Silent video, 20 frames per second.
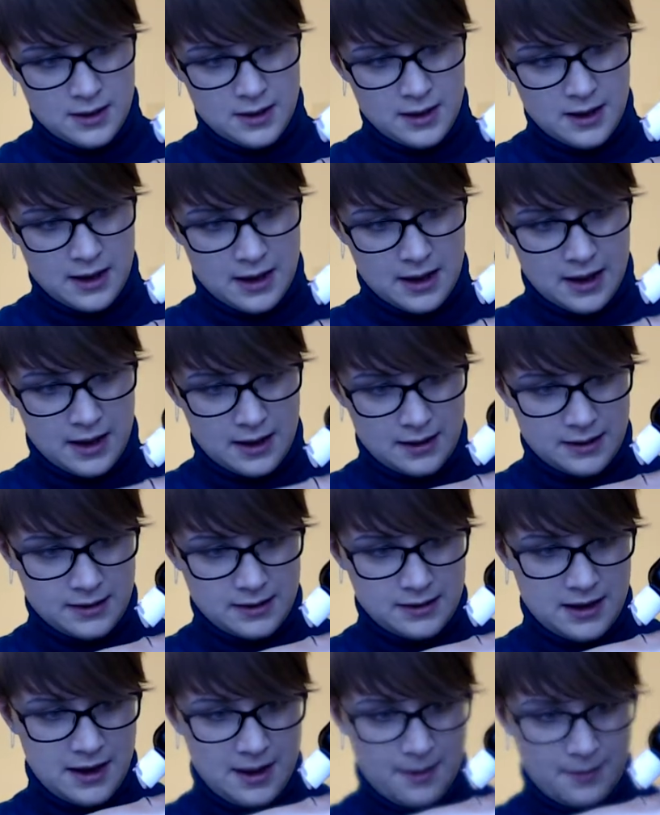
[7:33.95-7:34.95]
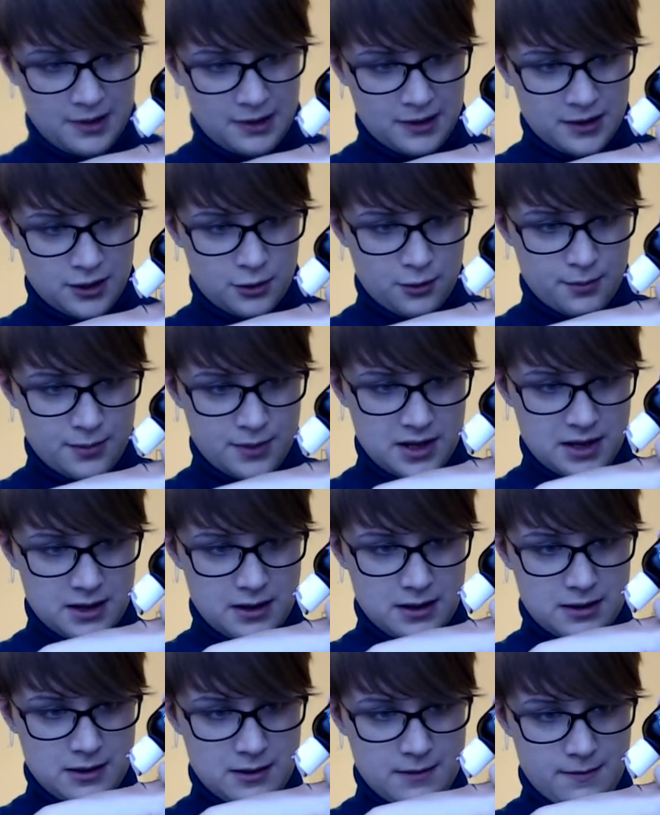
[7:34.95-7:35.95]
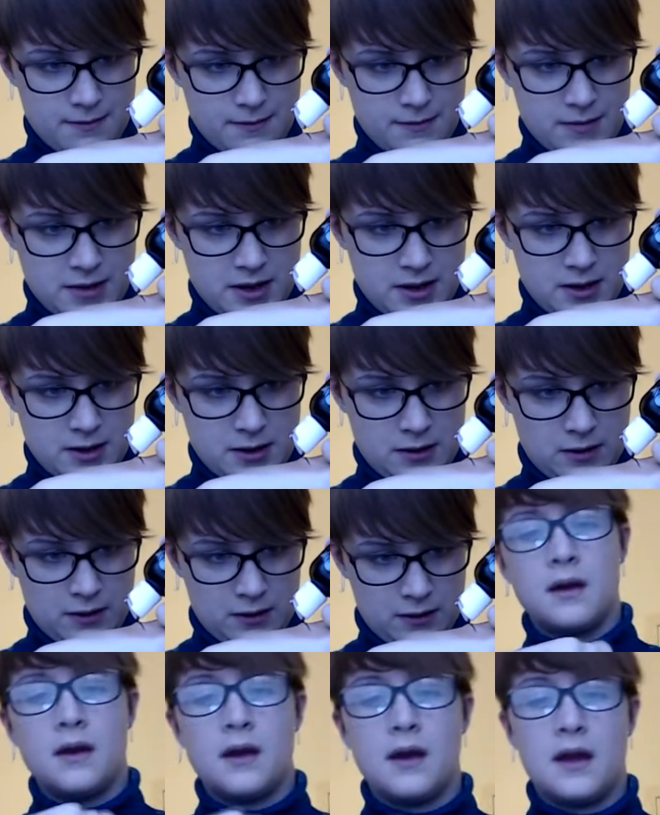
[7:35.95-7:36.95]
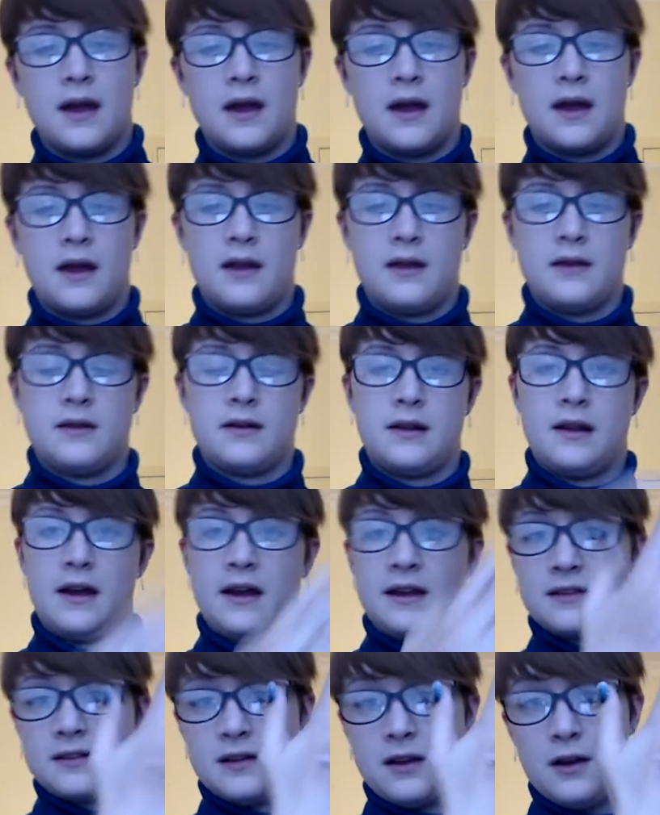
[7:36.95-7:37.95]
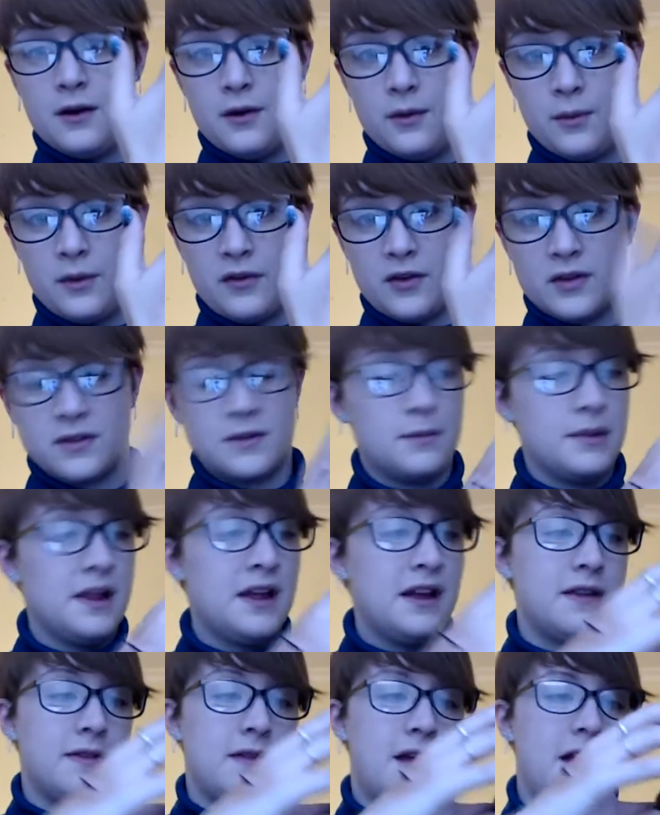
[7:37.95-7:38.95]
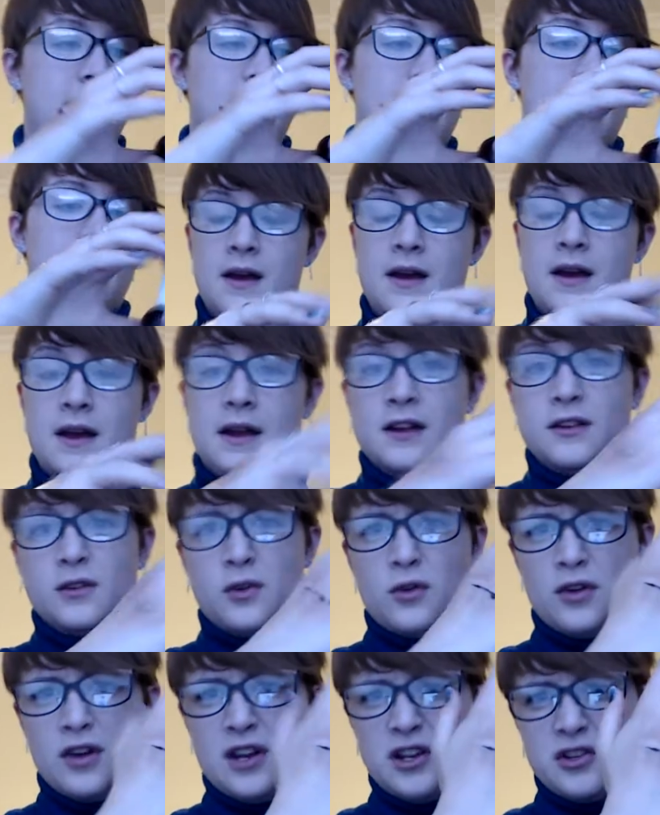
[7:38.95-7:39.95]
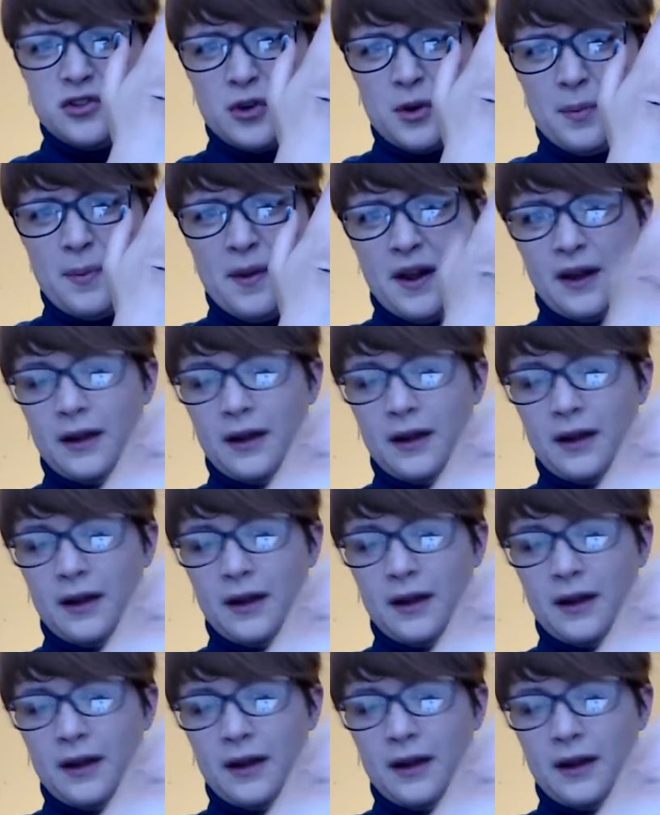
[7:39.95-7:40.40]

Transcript: and dab a little bit in the middle. And like so, we've got some blood in that now, and it's already dripping.